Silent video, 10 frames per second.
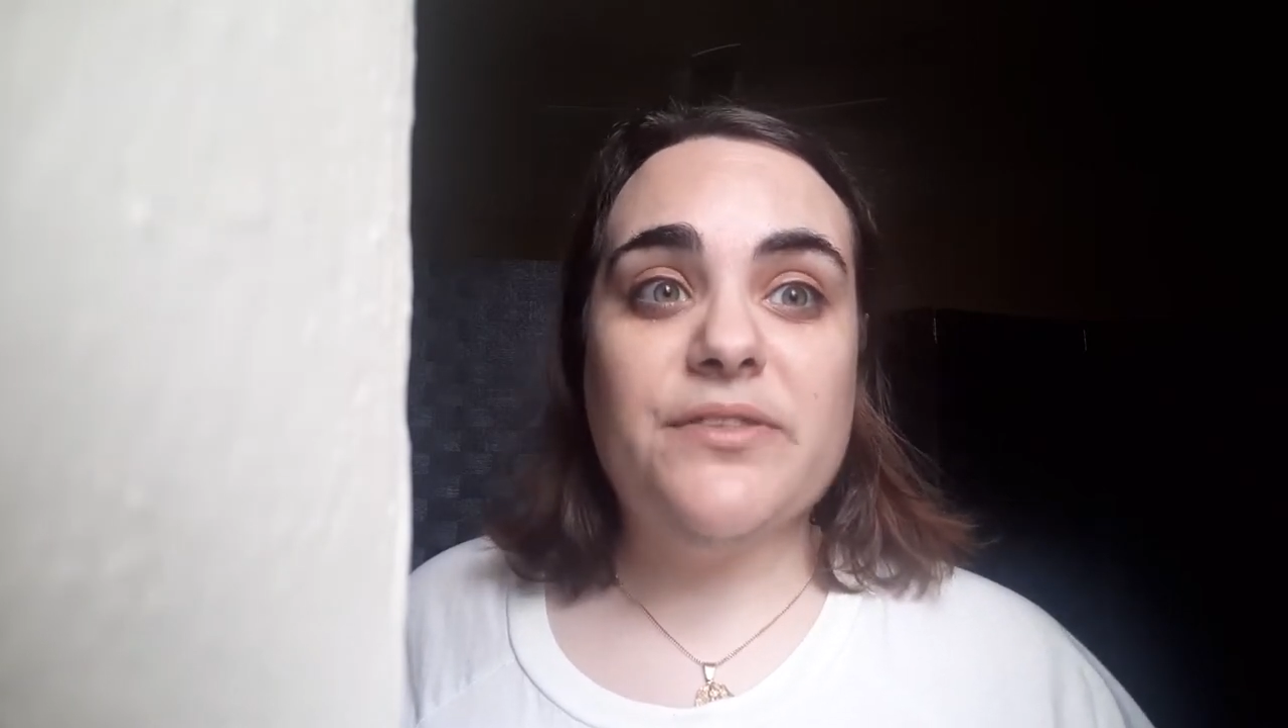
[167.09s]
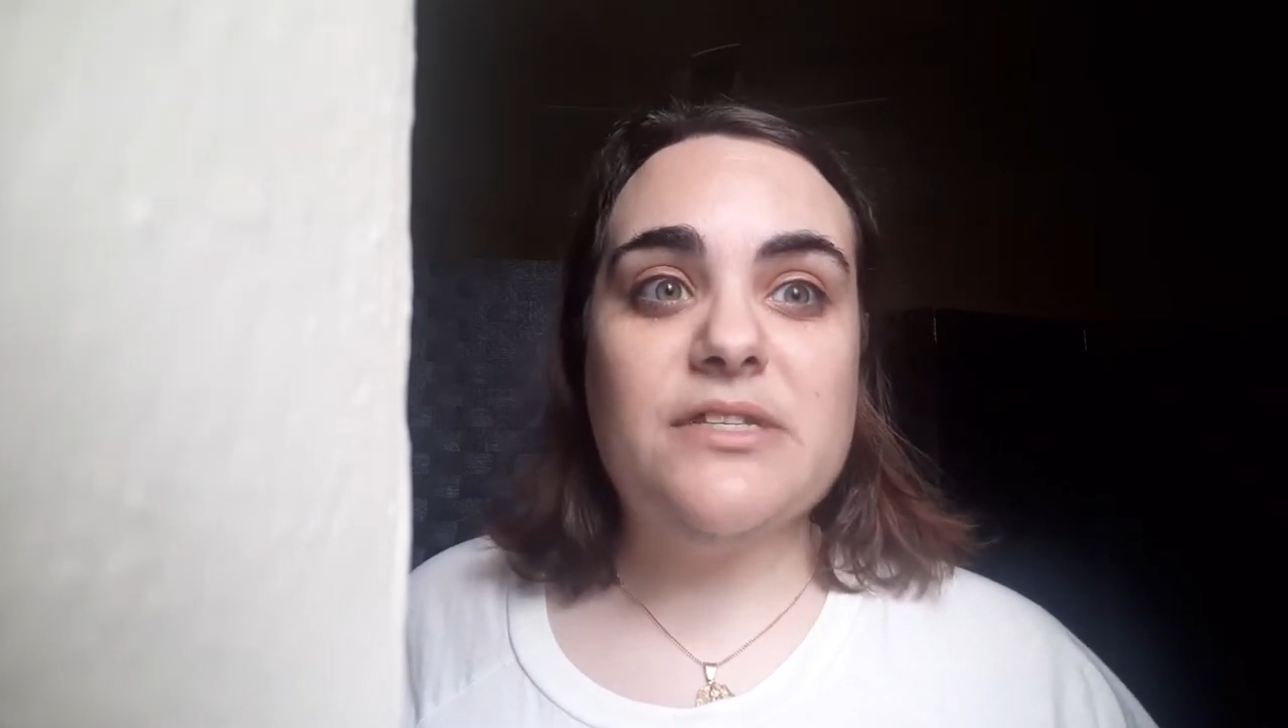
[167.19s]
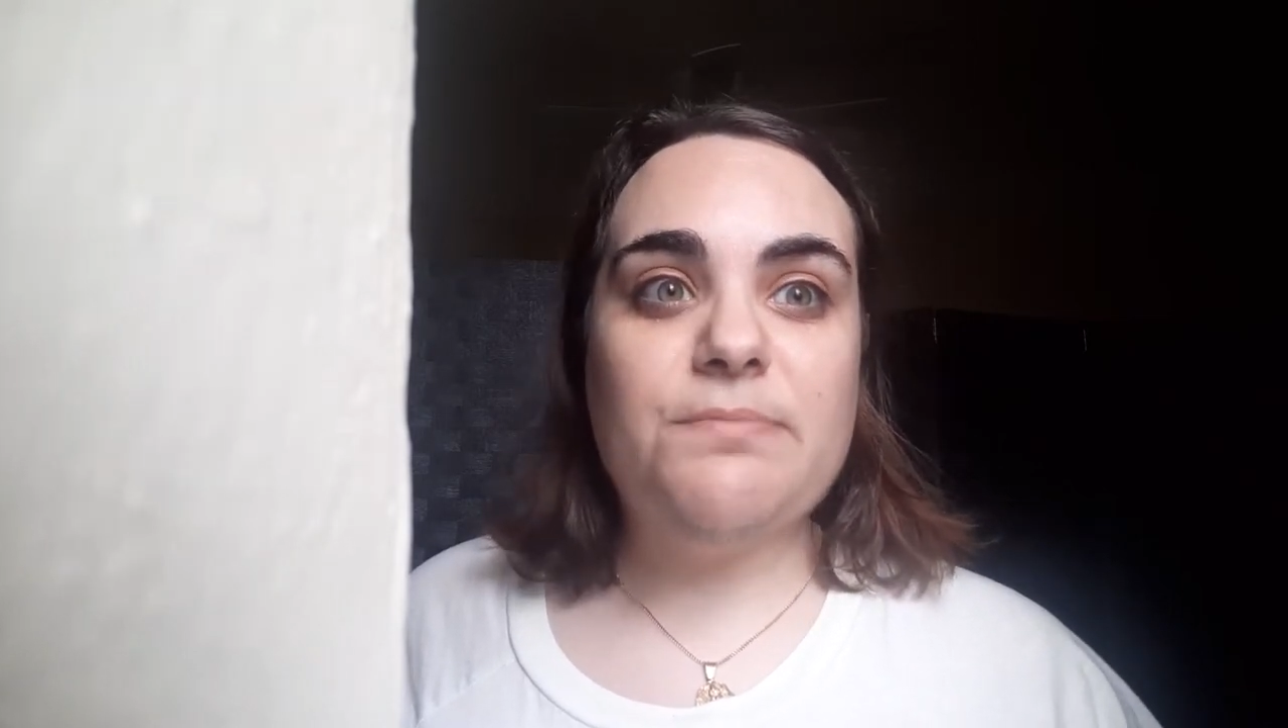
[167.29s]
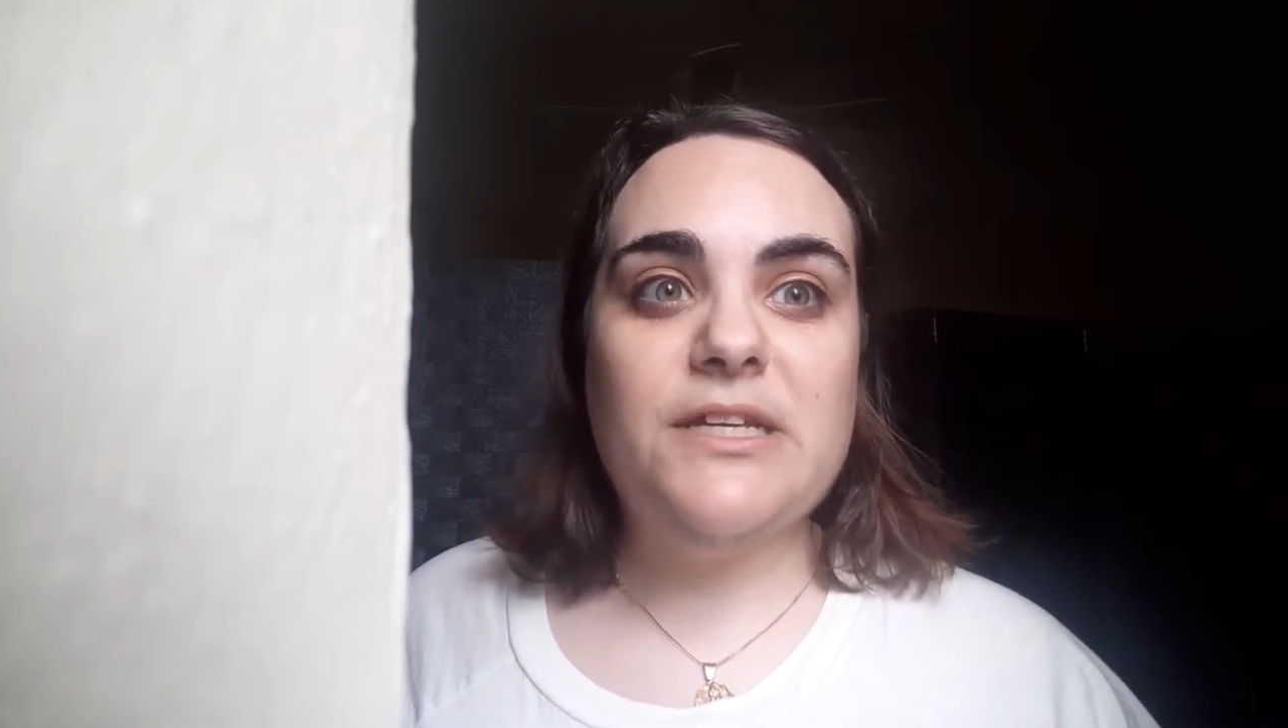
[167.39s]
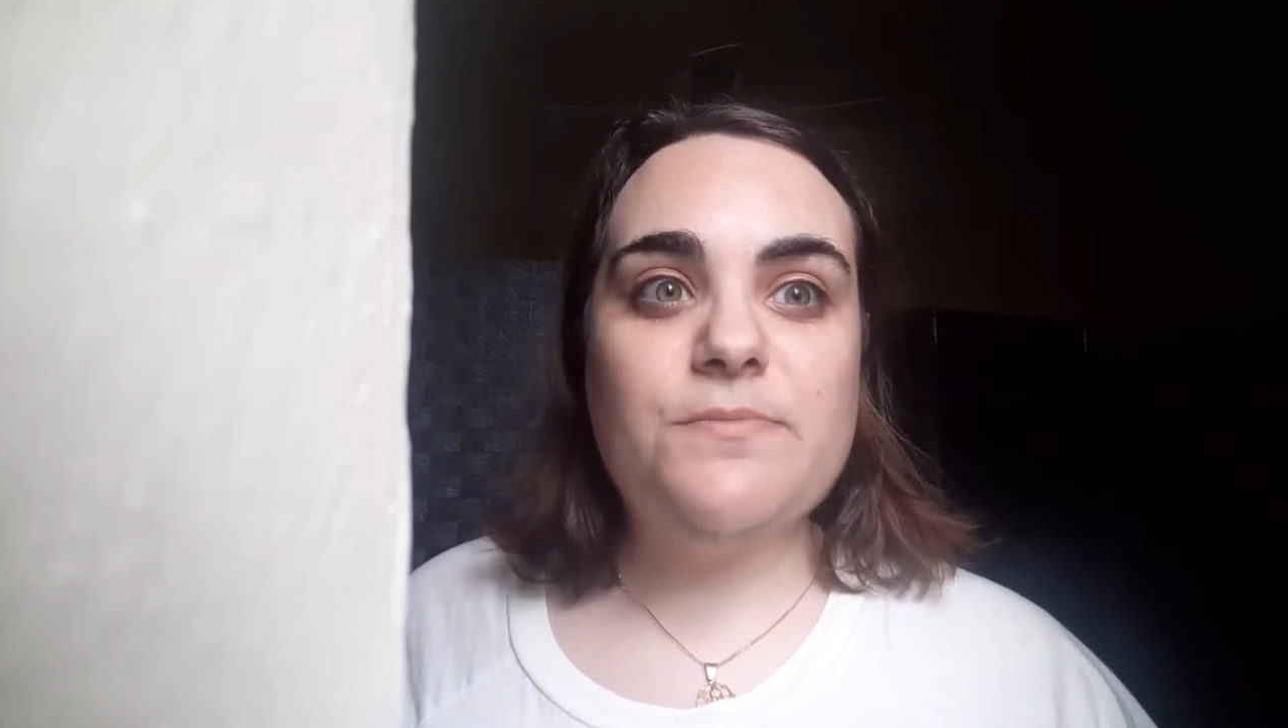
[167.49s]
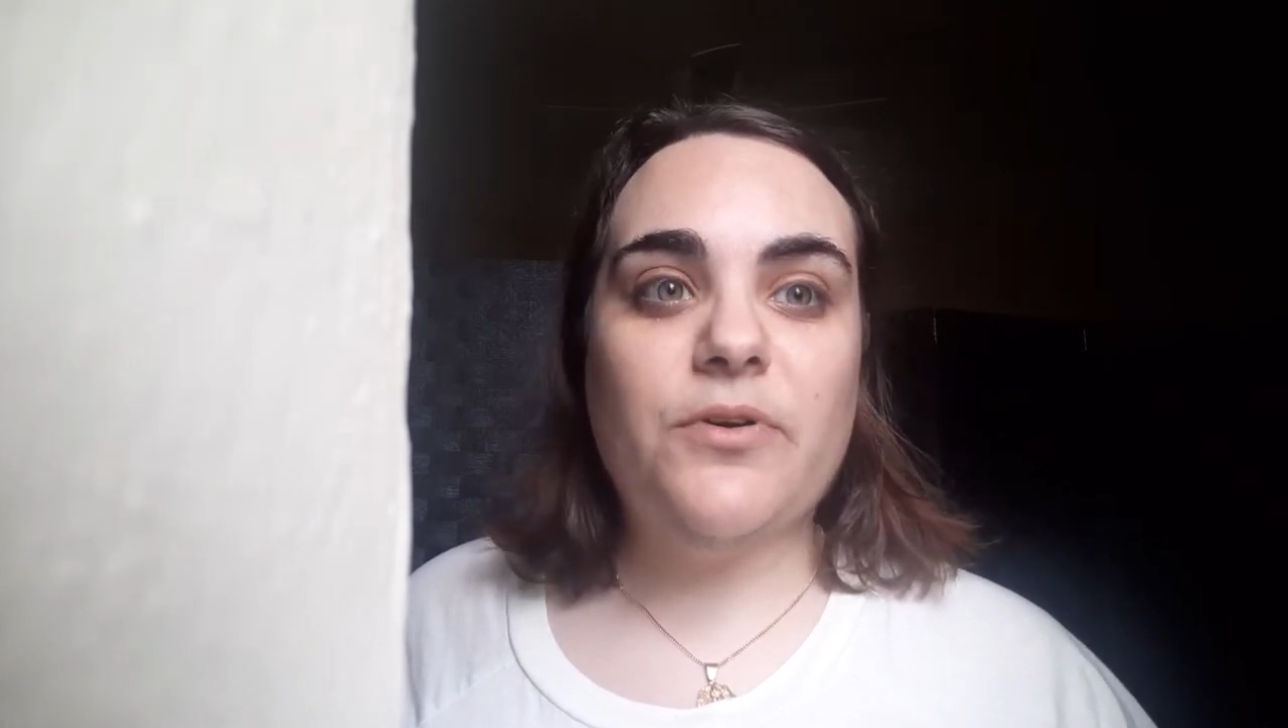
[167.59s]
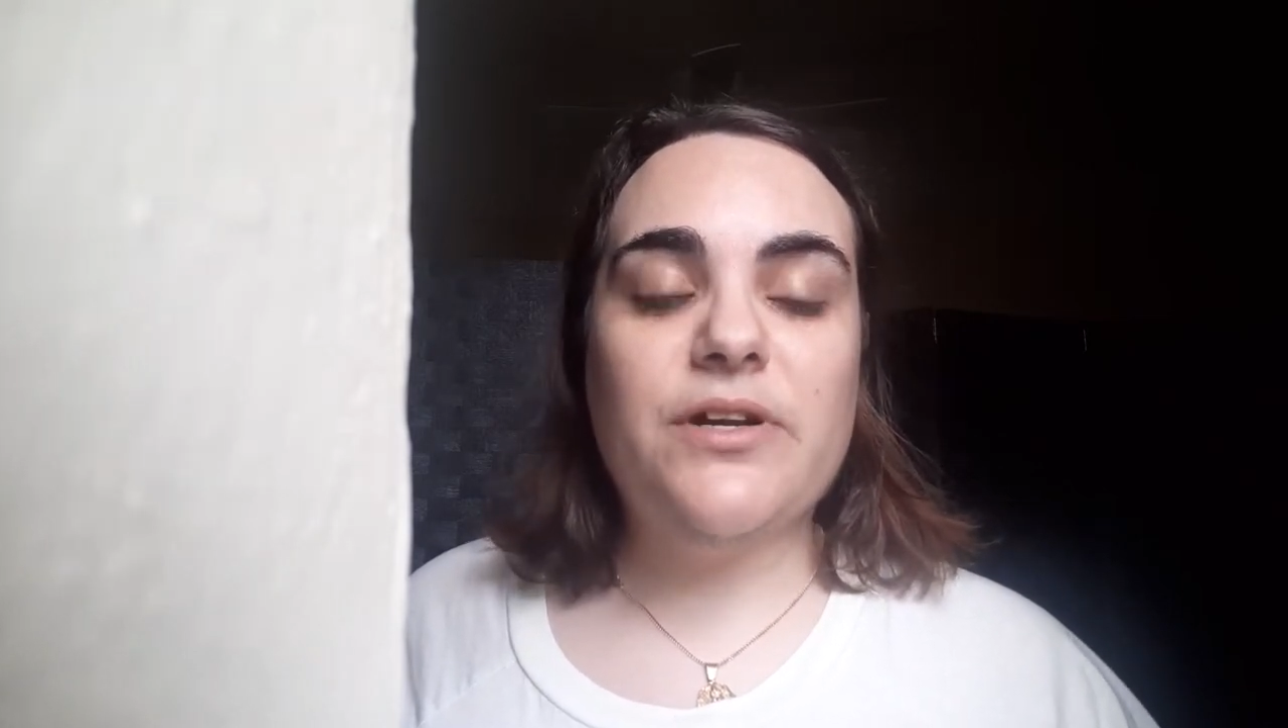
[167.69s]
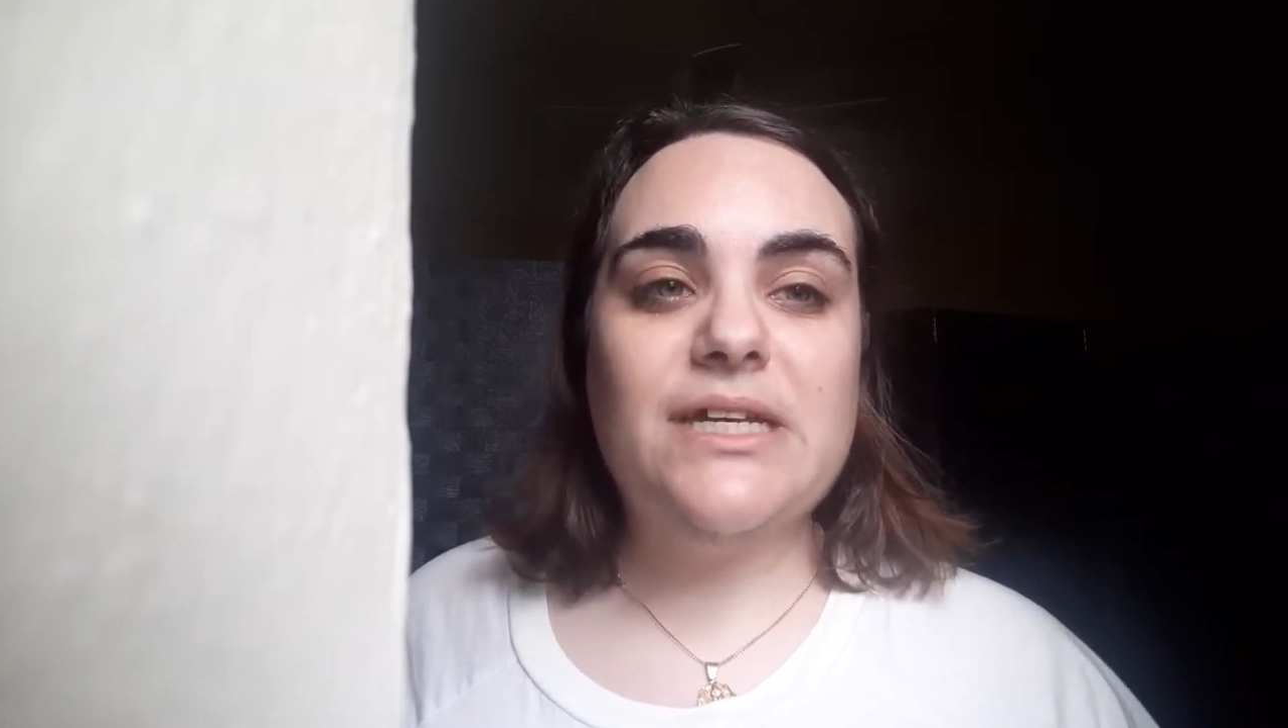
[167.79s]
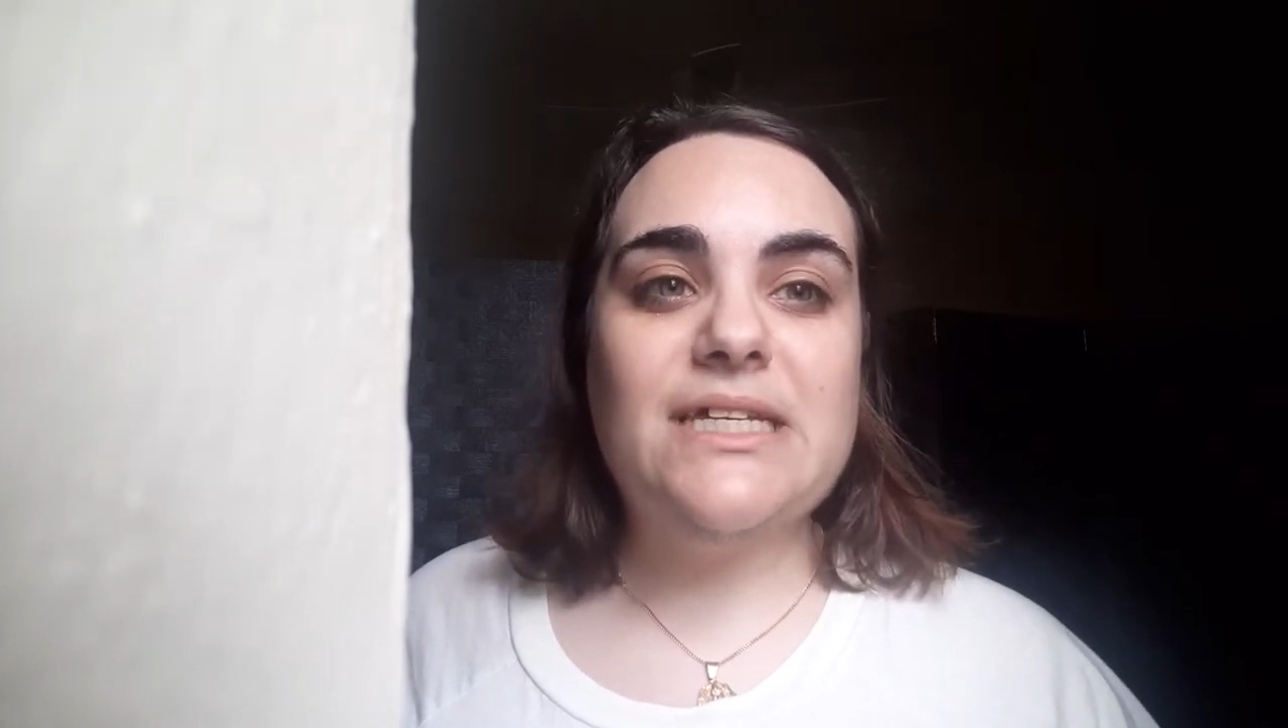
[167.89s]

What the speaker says: The spacebar